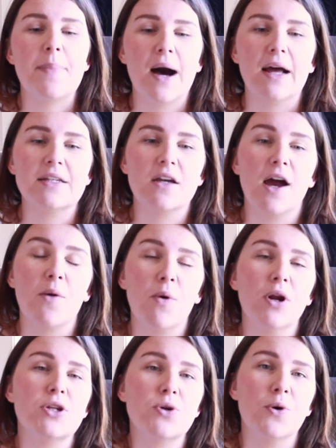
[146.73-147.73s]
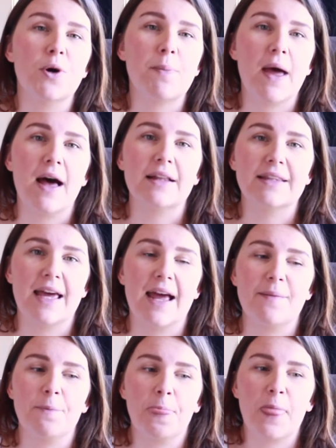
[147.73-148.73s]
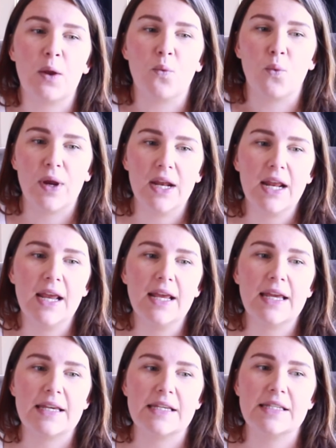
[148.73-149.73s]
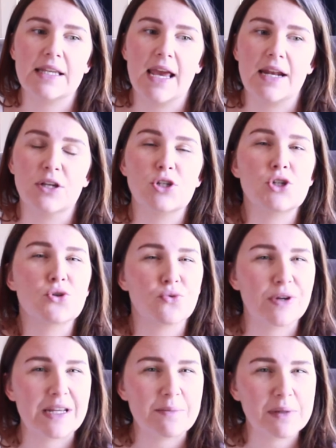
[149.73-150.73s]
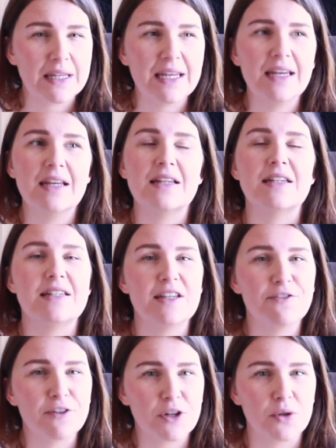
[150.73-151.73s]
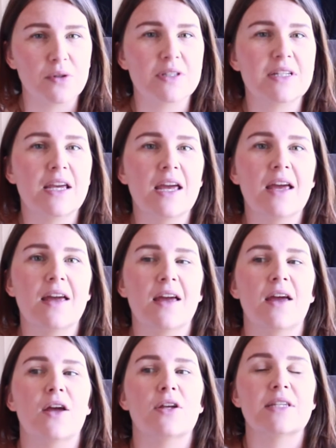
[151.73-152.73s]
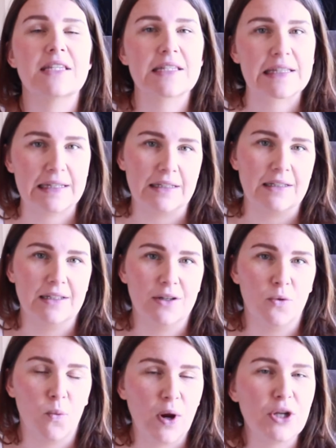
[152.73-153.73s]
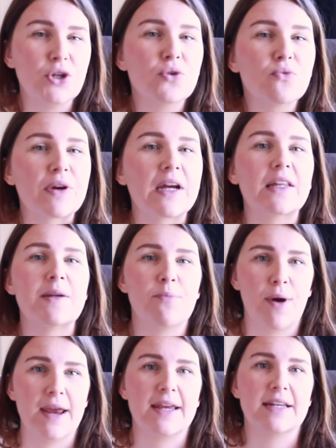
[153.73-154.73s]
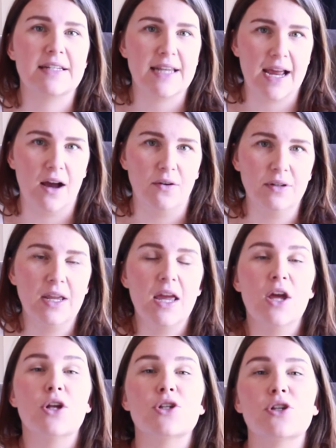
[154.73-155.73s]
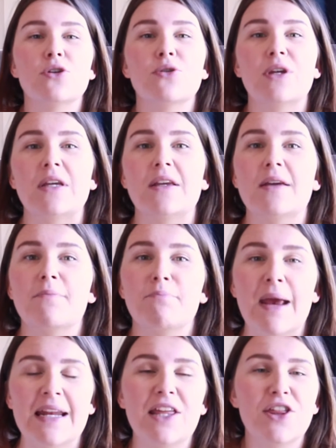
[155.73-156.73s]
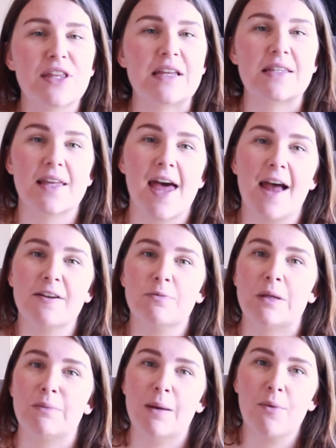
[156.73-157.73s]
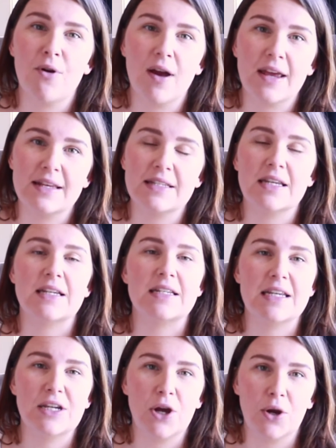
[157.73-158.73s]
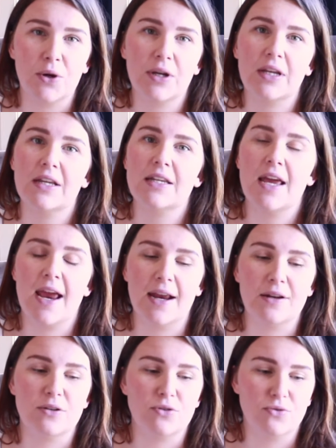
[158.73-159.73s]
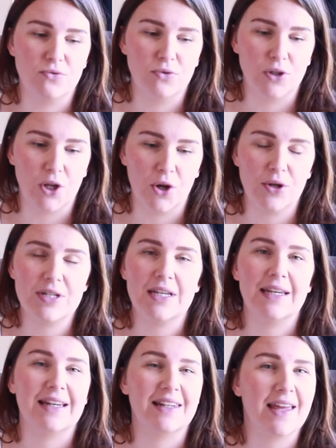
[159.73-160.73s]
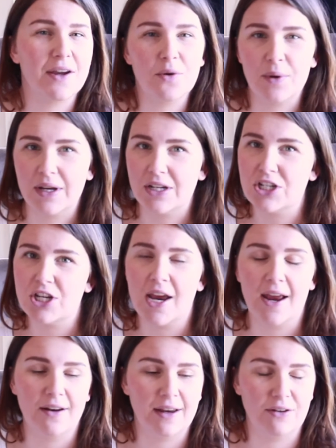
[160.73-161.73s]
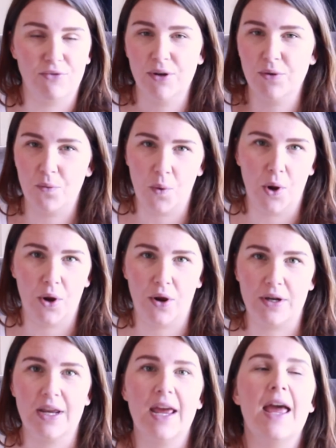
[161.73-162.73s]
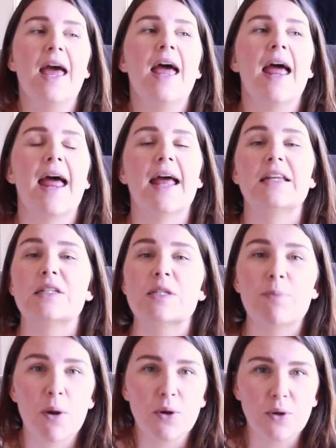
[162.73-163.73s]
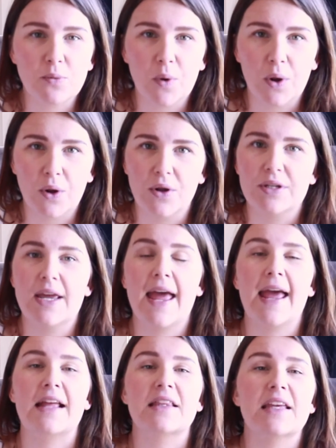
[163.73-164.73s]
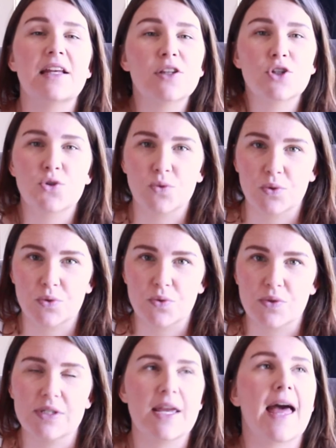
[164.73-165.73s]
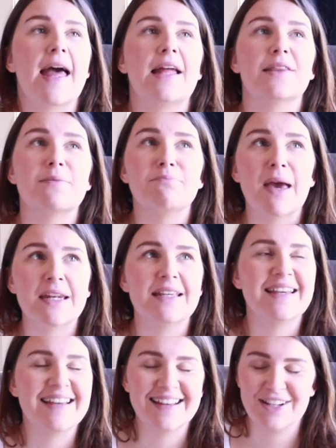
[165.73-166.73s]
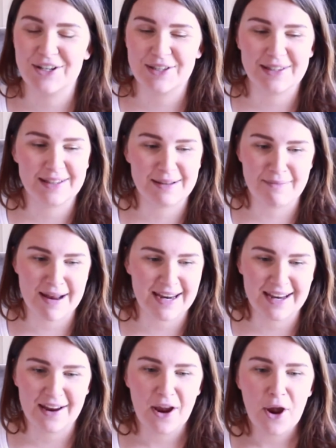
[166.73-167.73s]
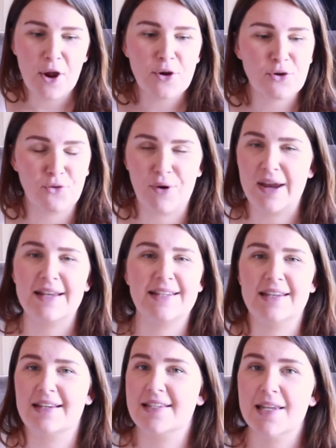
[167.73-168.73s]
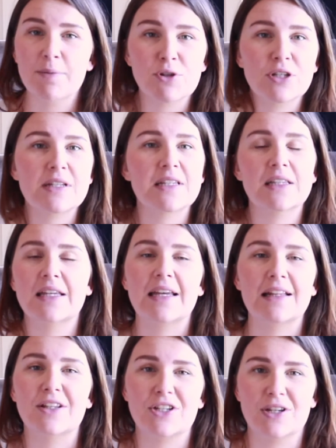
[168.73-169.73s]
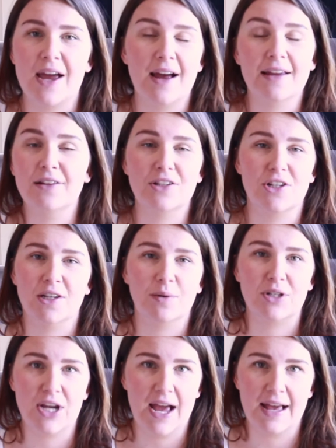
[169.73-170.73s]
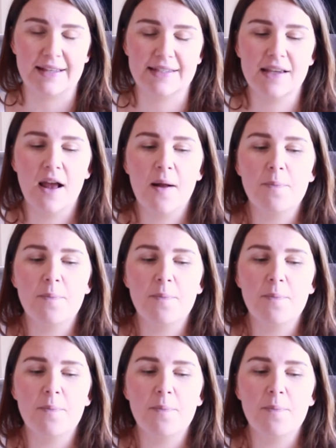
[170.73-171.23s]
But I want to talk about that reading is an extremely difficult skill when you really break it down to the many things that have to be memorized and decoded and learnt in language and in written word and in spoken word, and the English rules and the many crazy exceptions that our English language has.